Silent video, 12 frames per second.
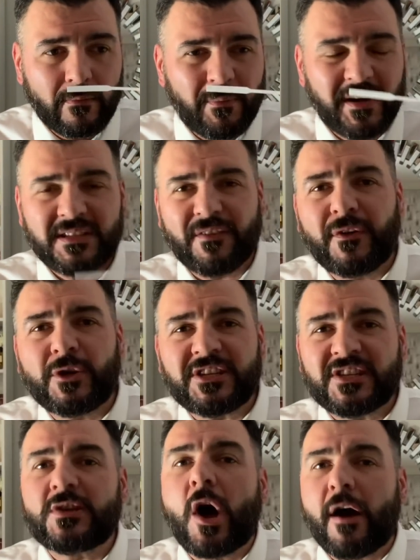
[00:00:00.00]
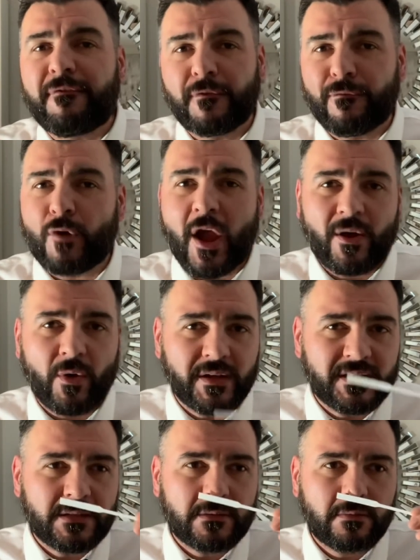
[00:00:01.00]
but it's a very soft
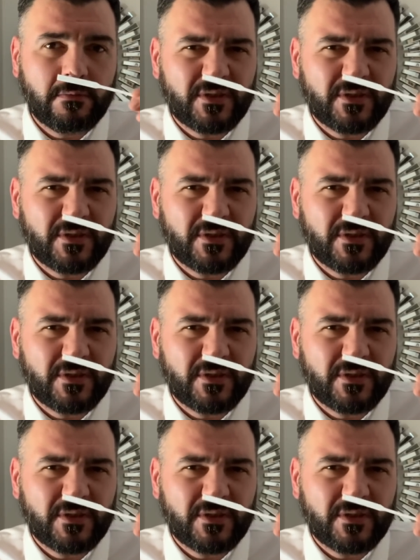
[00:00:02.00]
fragrance.